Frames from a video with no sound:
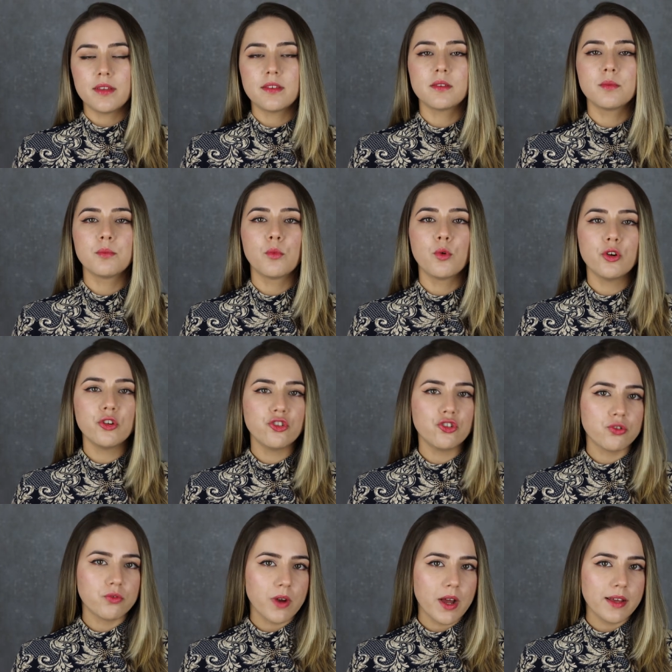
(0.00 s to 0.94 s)
It's
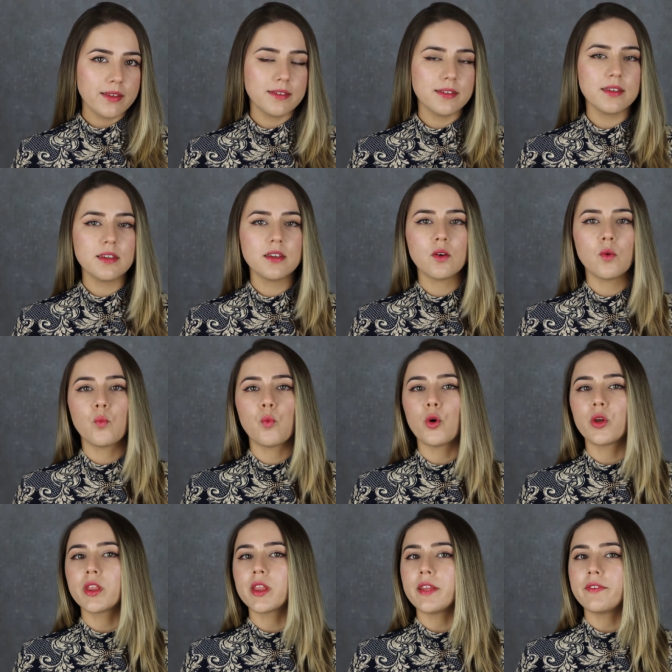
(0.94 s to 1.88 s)
moisturizing,
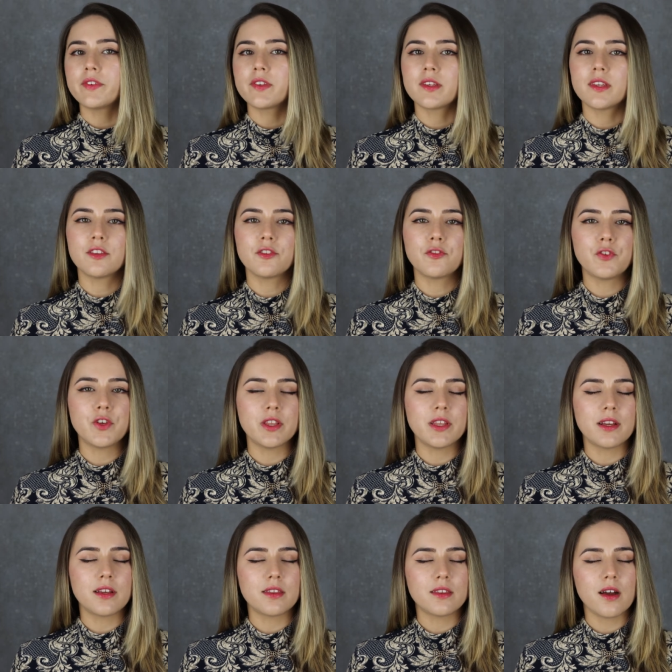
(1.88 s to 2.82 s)
won't leave skin
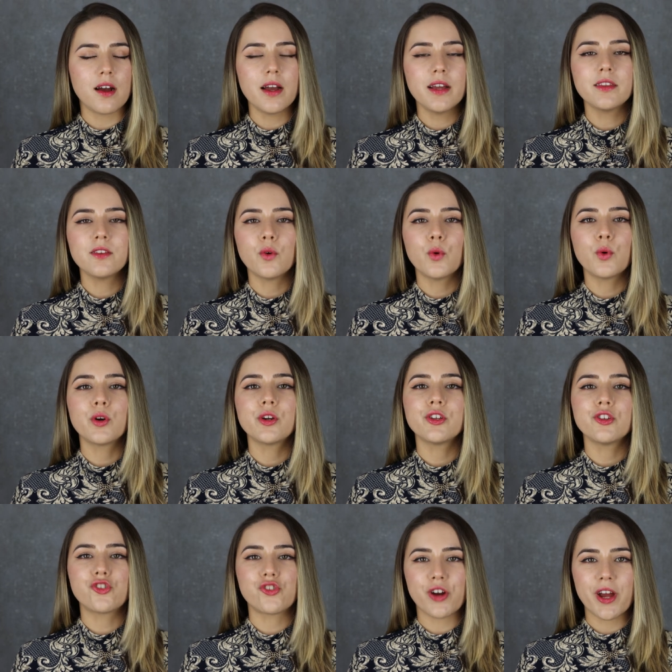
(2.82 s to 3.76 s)
feeling tight or
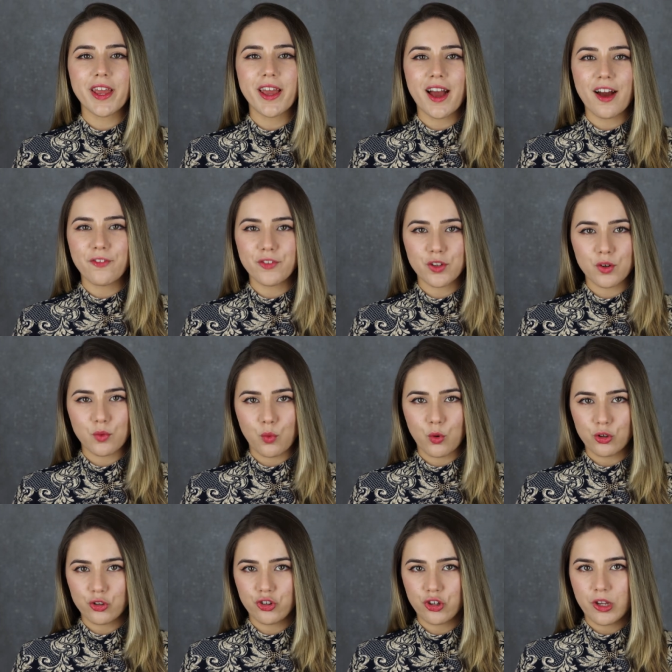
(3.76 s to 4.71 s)
dry after
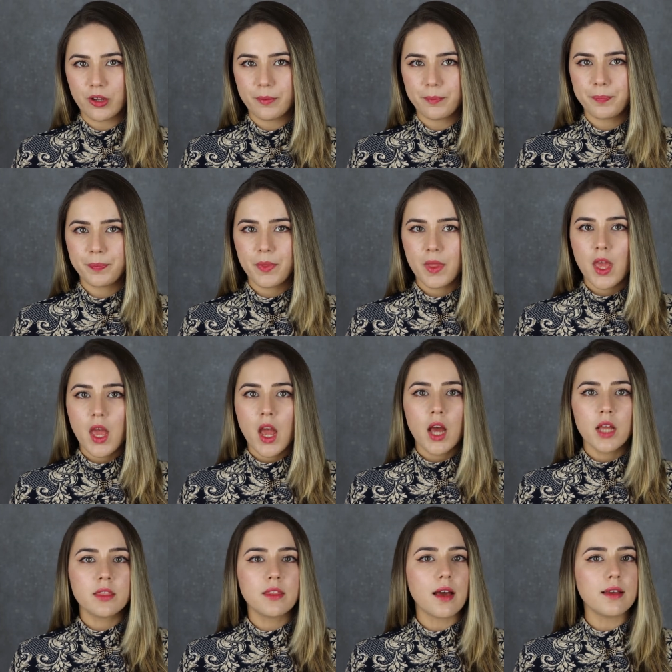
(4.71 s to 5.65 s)
washing
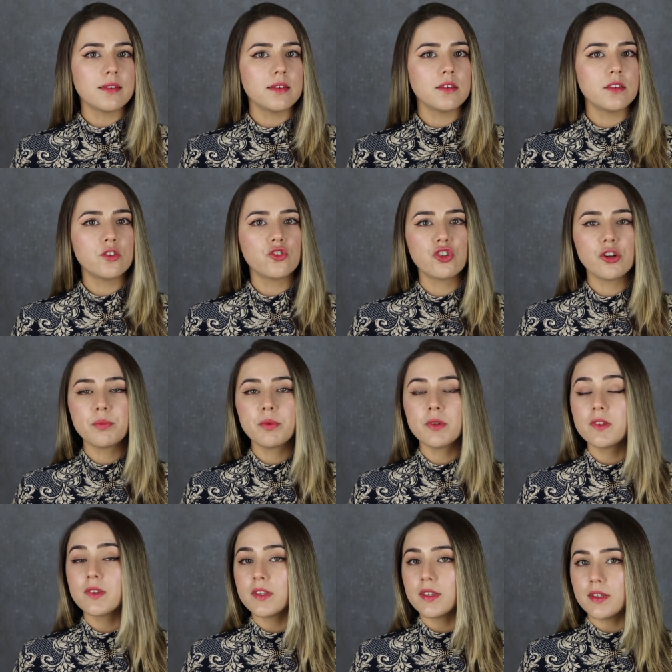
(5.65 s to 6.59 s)
doesn't strip
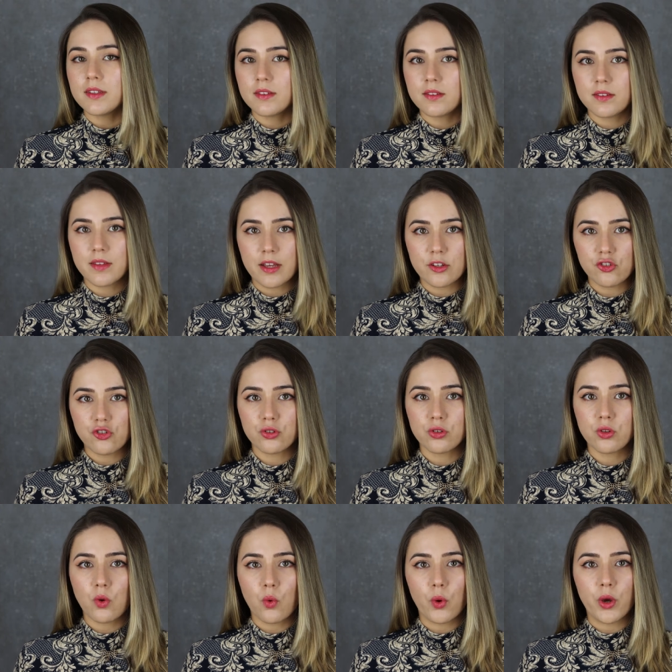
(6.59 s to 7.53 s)
the skin's
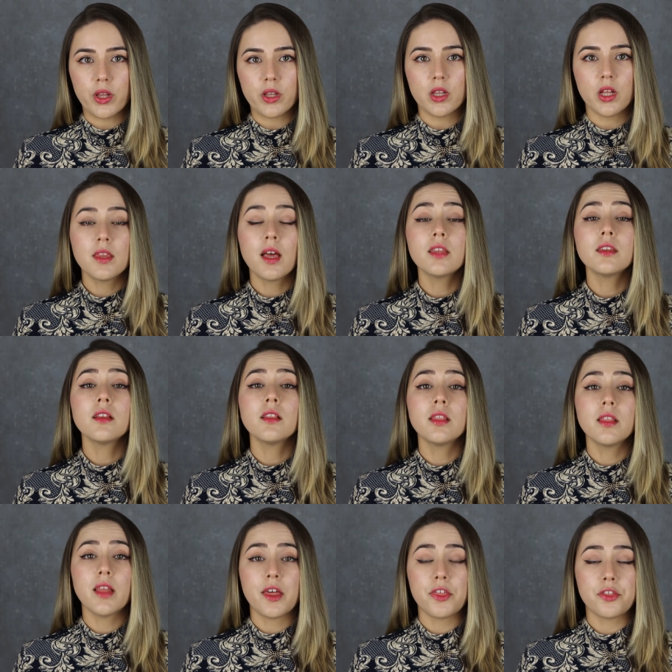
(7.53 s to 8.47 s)
natural oil, non
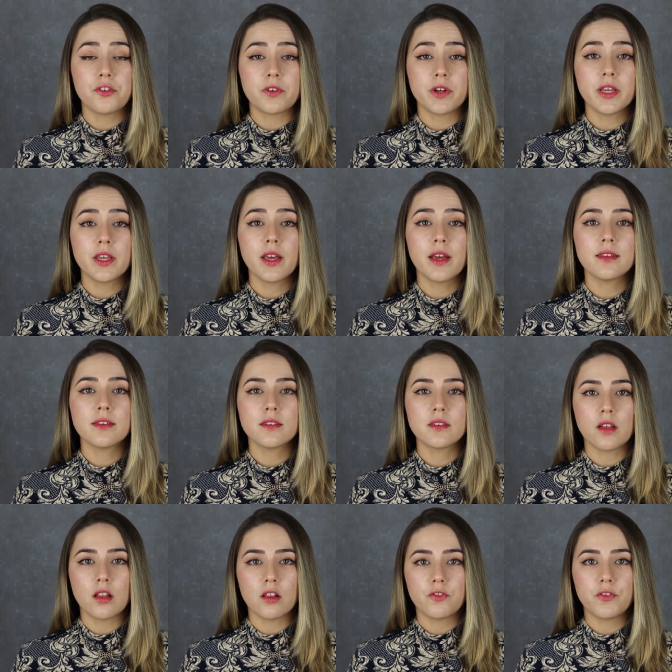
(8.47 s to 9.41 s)
leathering and
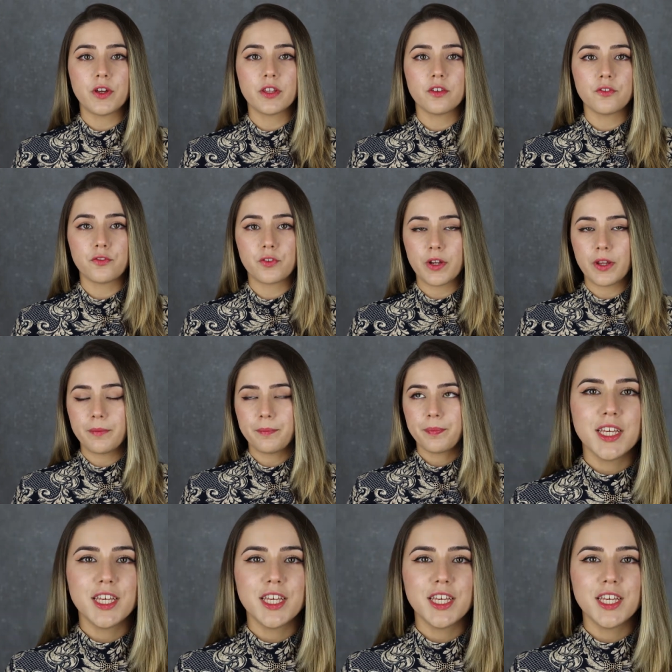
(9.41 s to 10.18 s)
sulfate-free.